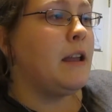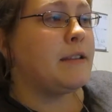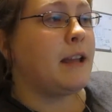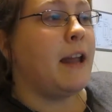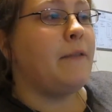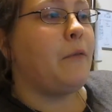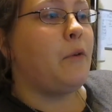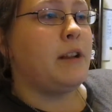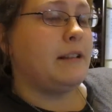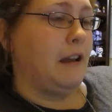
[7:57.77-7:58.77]
So I had
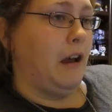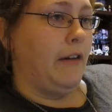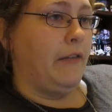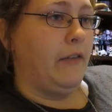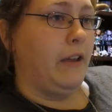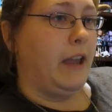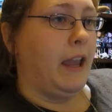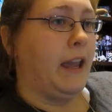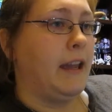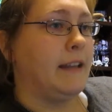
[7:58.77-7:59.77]
four days off
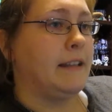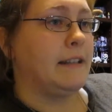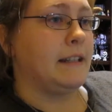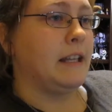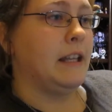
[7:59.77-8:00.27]
and